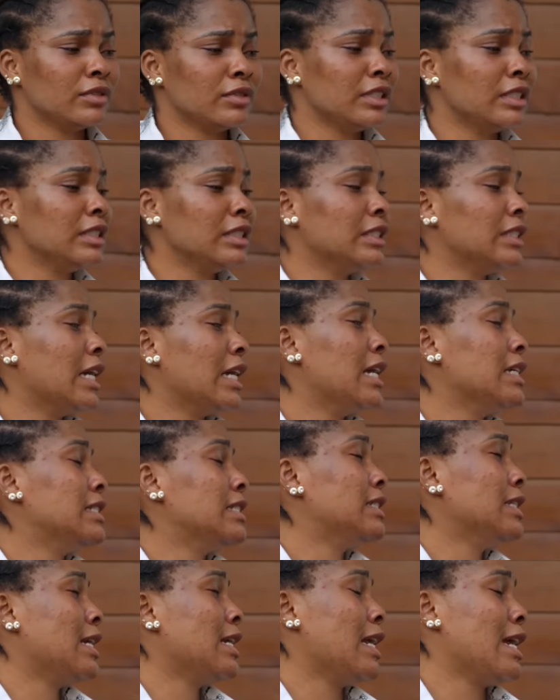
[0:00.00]
It's
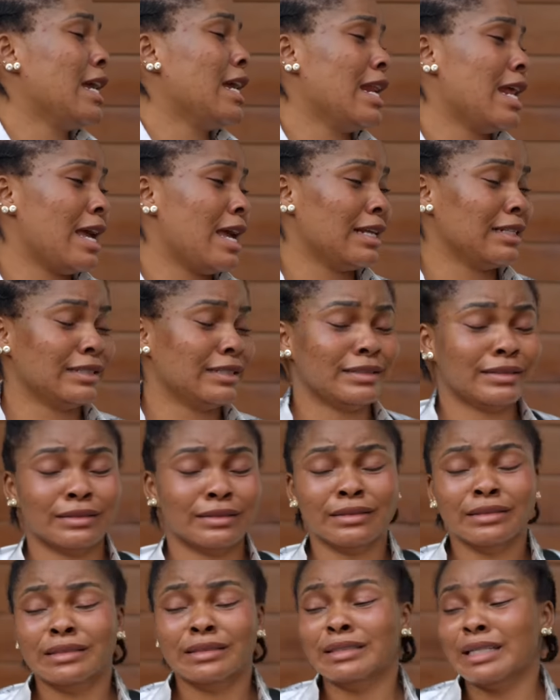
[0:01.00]
yesterday night.
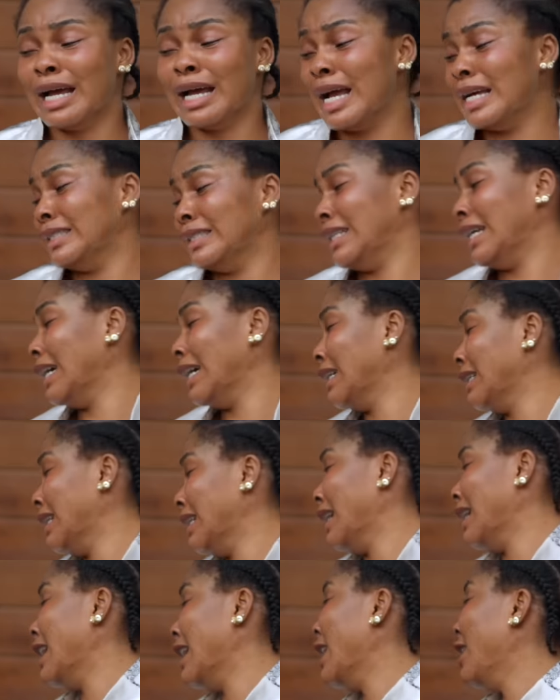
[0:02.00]
Now I take the
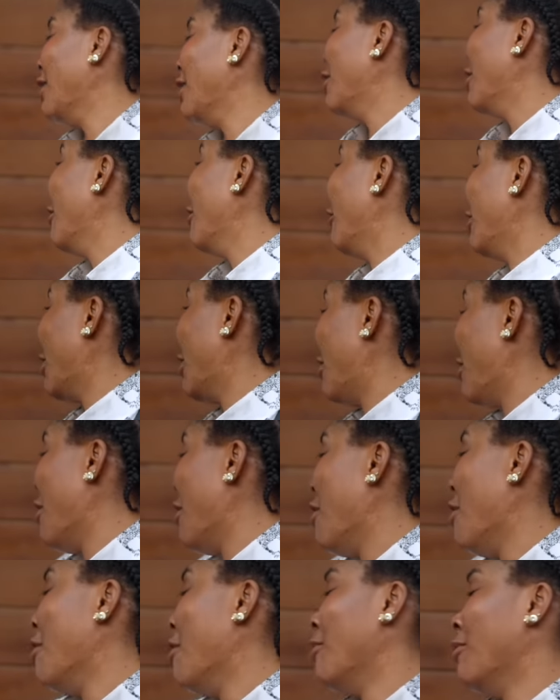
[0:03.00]
air. You know, we can't
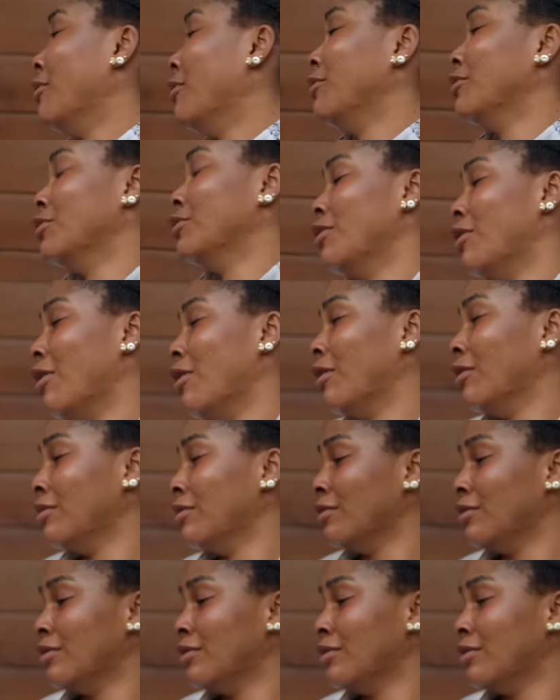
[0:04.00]
open the door.